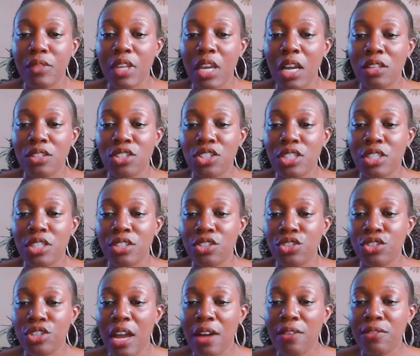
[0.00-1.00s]
I'll share the
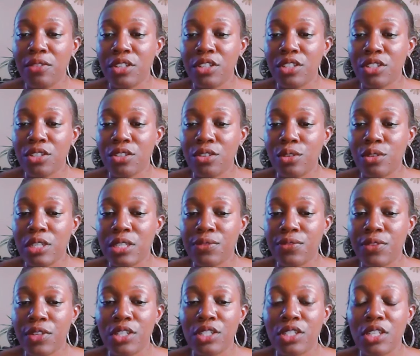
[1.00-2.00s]
travel nurse course
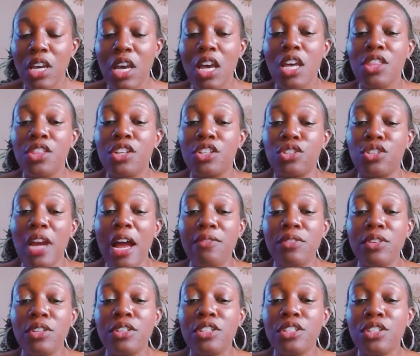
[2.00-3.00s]
first. The travel
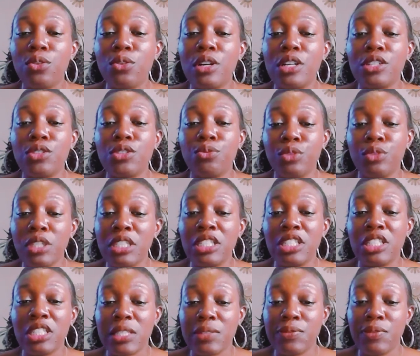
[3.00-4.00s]
nurse course really
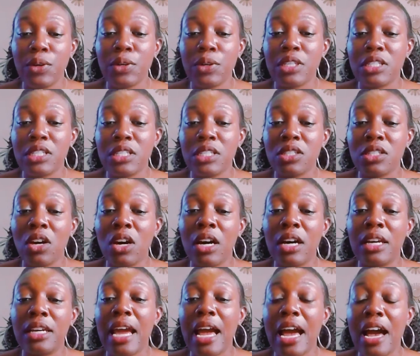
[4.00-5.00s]
just focuses
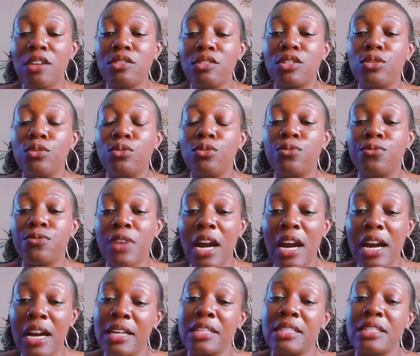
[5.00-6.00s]
on how to
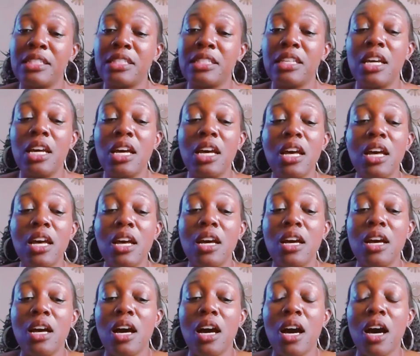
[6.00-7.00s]
find,
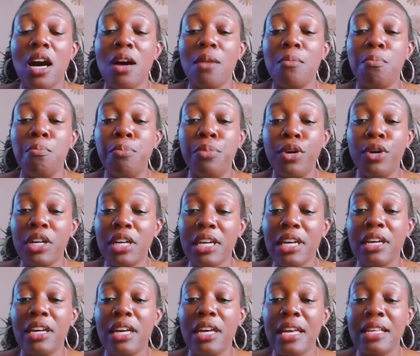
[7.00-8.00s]
um, book,
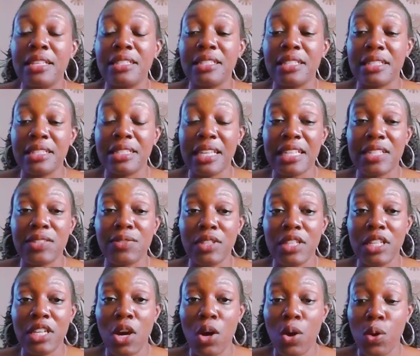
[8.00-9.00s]
and
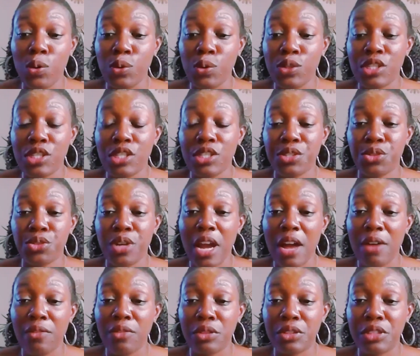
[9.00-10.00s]
successfully host
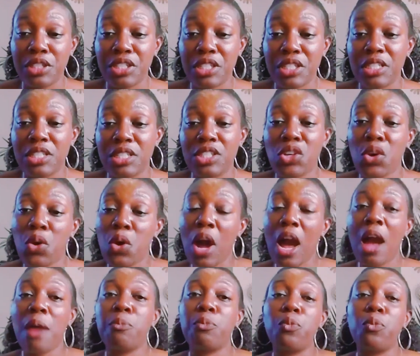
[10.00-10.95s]
travel nurses. So I'm